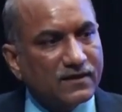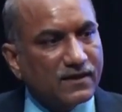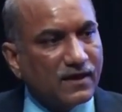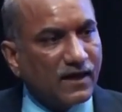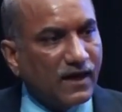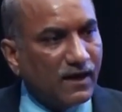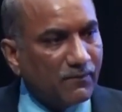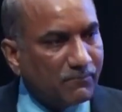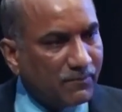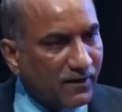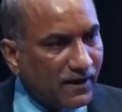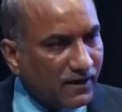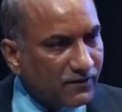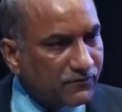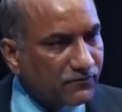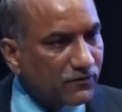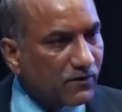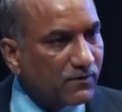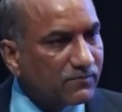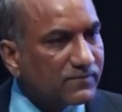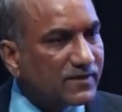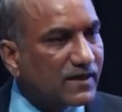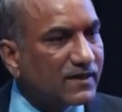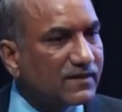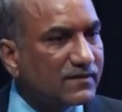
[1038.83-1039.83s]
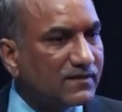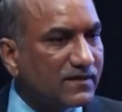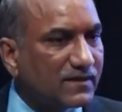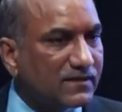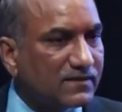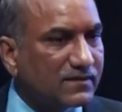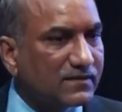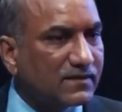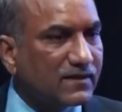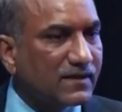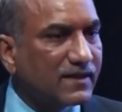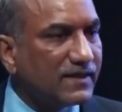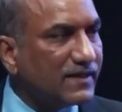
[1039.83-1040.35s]
Apart from that,
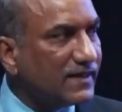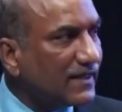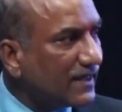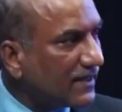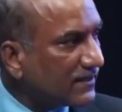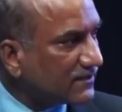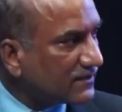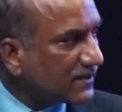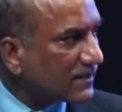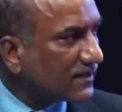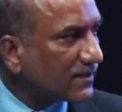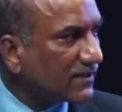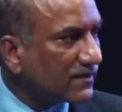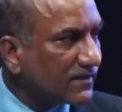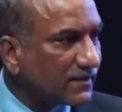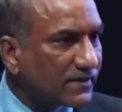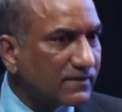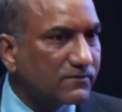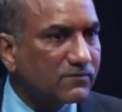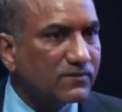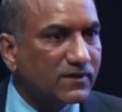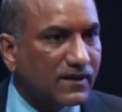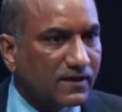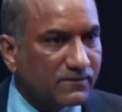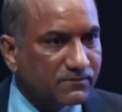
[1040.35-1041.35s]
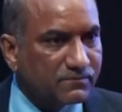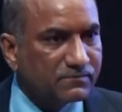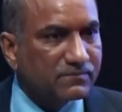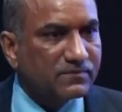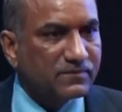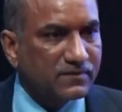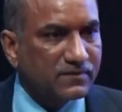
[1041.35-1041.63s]
India as a country would have